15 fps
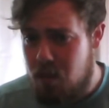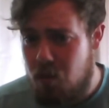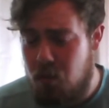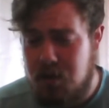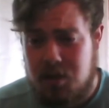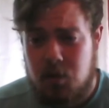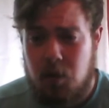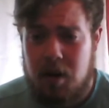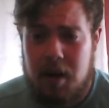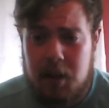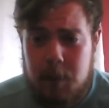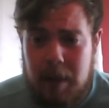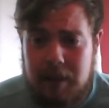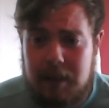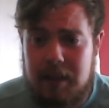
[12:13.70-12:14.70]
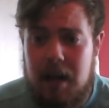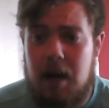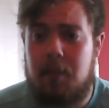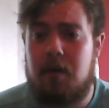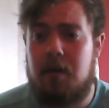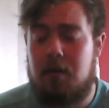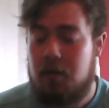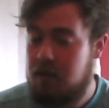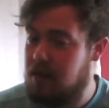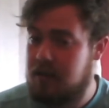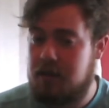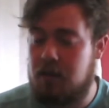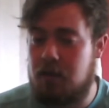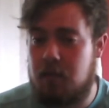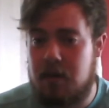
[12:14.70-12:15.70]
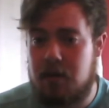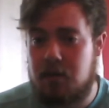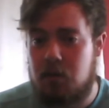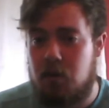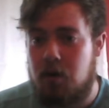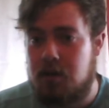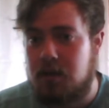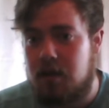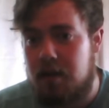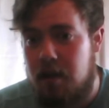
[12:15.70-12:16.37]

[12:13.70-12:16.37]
which is what I expected to happen. I thought this is going to be a squash.